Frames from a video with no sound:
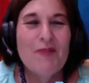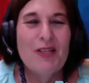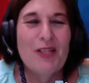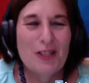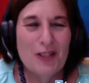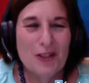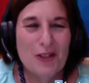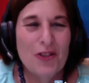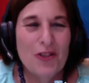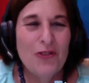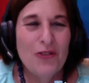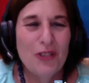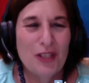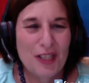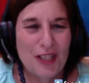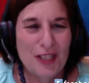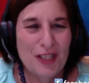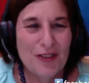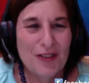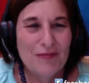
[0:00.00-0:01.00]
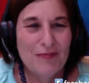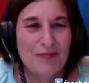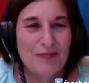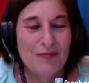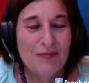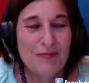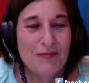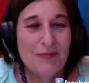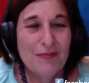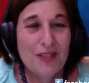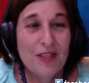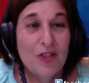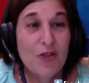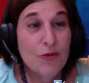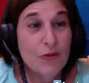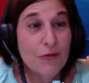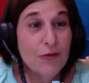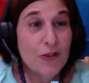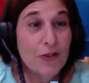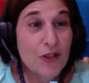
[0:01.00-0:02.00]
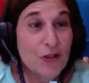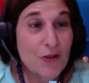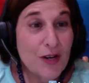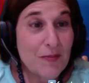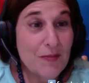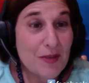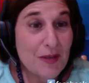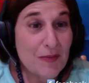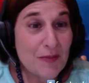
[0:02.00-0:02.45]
being included here. True for straight